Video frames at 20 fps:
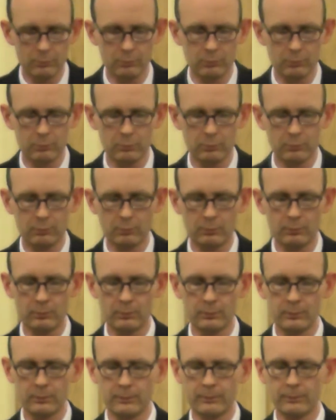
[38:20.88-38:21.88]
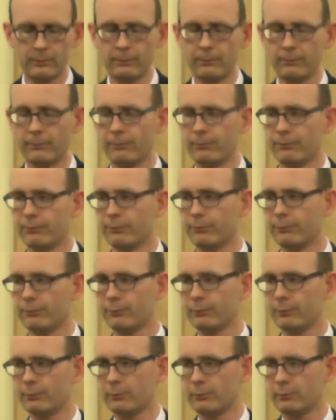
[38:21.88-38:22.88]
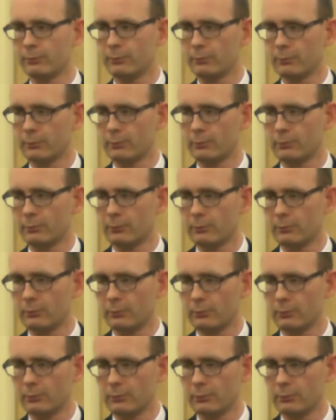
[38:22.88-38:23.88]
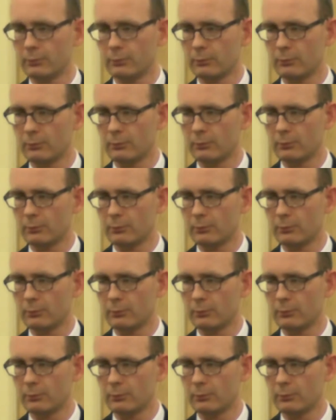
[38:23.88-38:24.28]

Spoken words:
No one is speaking in this clip.